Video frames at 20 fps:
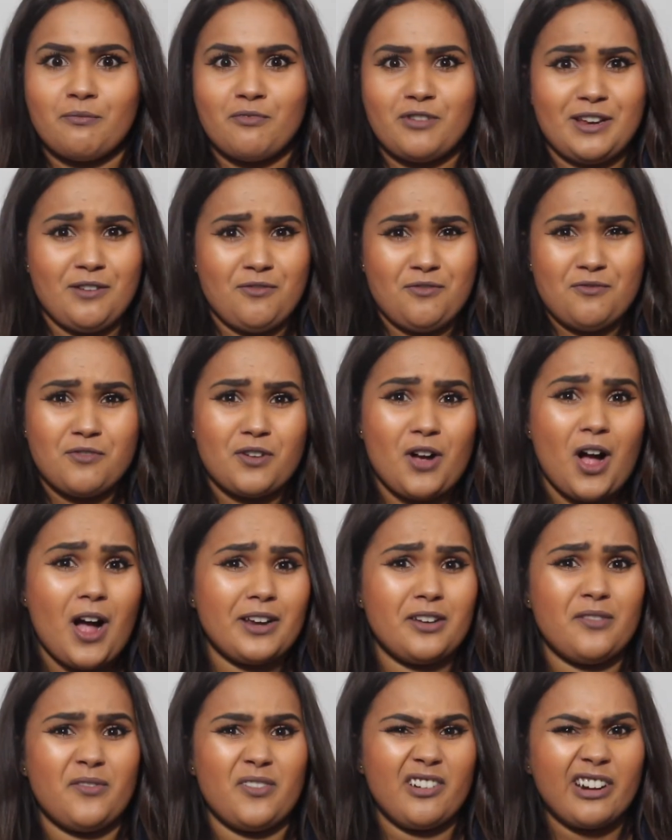we all
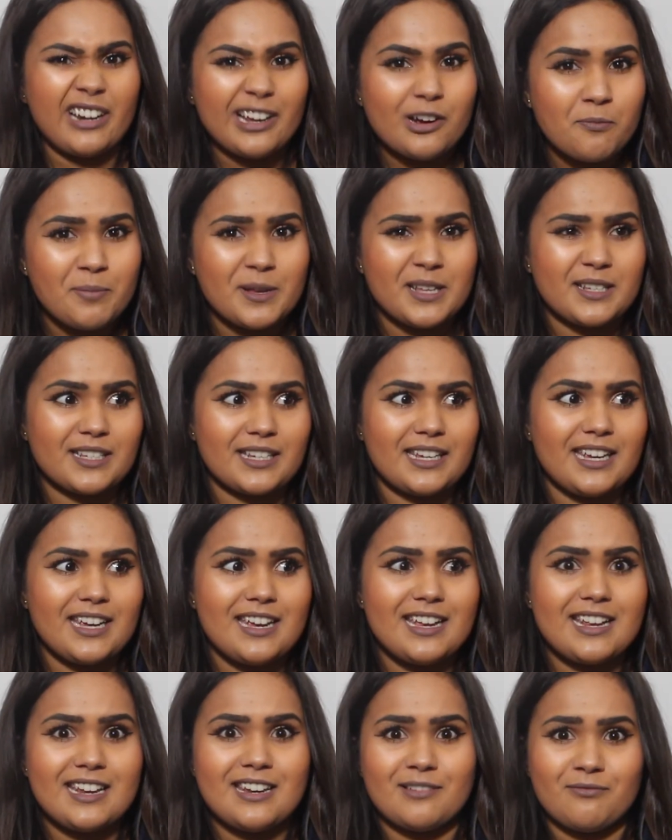kind of are a little bit
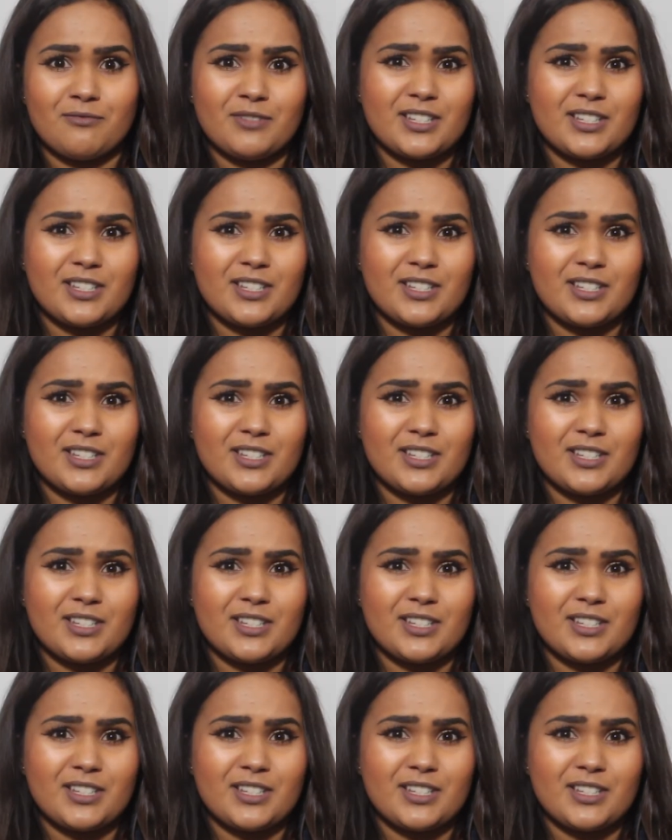skint,